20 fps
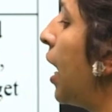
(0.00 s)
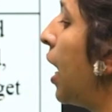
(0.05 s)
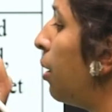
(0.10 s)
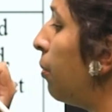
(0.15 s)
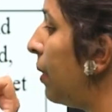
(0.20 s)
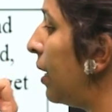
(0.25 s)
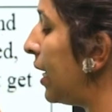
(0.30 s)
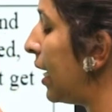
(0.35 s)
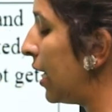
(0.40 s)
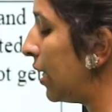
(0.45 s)

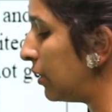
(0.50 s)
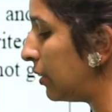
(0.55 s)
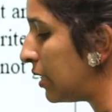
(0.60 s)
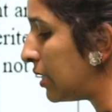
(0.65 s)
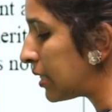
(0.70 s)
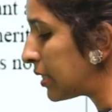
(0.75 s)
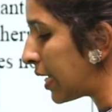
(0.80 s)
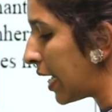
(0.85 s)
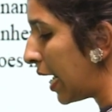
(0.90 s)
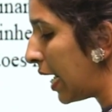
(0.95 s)
But in
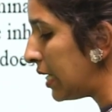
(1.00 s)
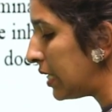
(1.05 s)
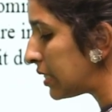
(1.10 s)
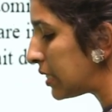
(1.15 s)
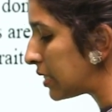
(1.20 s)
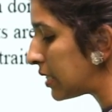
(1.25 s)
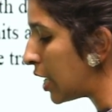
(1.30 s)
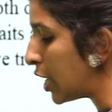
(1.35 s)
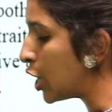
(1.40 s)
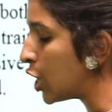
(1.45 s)
this
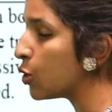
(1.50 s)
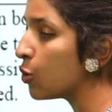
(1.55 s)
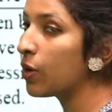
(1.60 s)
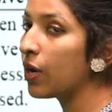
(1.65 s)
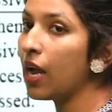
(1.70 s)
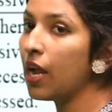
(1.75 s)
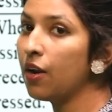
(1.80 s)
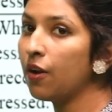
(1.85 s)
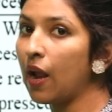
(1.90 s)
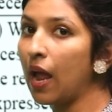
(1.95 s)
case, you
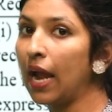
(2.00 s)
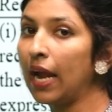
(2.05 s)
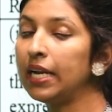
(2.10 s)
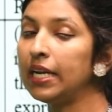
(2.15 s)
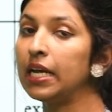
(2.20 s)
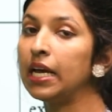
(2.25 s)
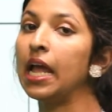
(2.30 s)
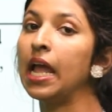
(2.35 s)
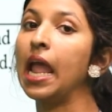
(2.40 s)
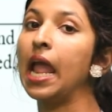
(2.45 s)
can
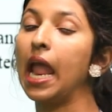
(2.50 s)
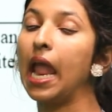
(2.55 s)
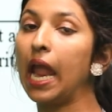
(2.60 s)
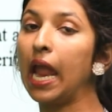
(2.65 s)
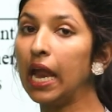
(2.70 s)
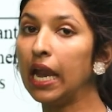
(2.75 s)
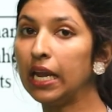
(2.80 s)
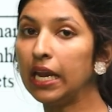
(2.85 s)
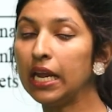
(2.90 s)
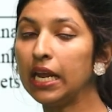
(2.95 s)
write
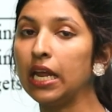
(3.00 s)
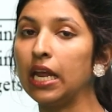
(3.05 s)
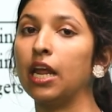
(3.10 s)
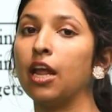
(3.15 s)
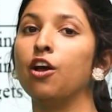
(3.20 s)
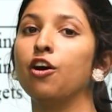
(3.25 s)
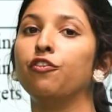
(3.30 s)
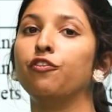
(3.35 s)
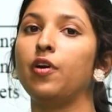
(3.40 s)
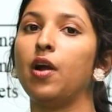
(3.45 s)
any
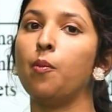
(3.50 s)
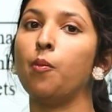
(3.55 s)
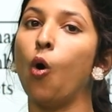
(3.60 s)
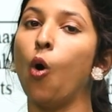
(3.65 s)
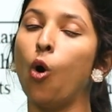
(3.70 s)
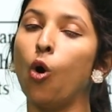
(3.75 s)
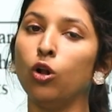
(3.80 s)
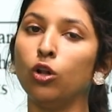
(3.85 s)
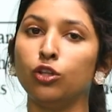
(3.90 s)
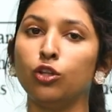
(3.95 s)
from
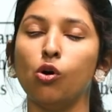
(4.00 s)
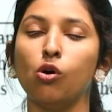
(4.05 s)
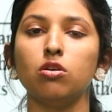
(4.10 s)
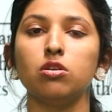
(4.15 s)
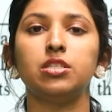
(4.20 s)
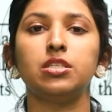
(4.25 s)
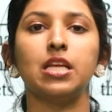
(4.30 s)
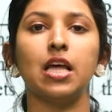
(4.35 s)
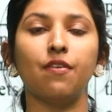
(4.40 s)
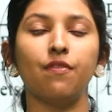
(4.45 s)
all those
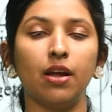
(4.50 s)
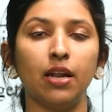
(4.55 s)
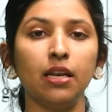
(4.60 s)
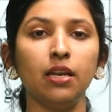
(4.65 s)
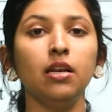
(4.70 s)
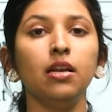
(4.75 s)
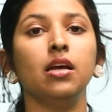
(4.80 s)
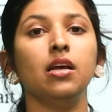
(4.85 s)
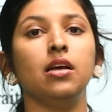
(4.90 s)
7